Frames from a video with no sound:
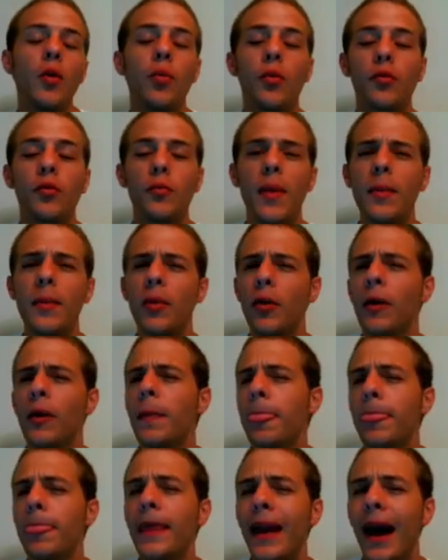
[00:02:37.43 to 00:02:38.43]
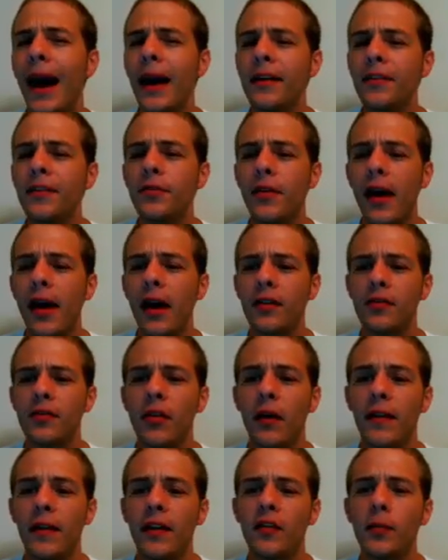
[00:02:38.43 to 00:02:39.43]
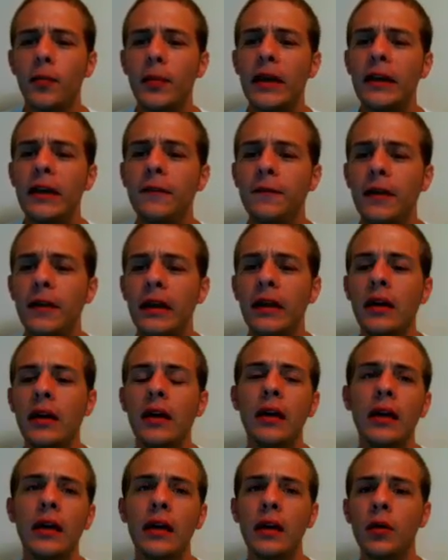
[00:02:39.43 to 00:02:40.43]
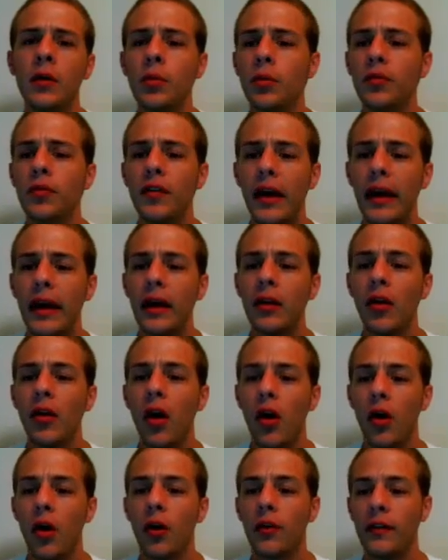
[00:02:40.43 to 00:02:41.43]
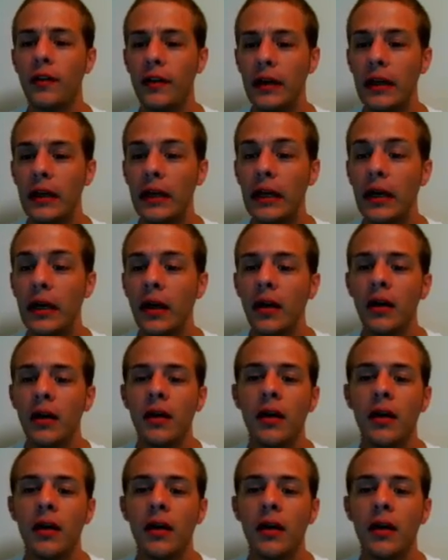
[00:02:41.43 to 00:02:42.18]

well remember, the ideal gas law, that's PV equals nRT.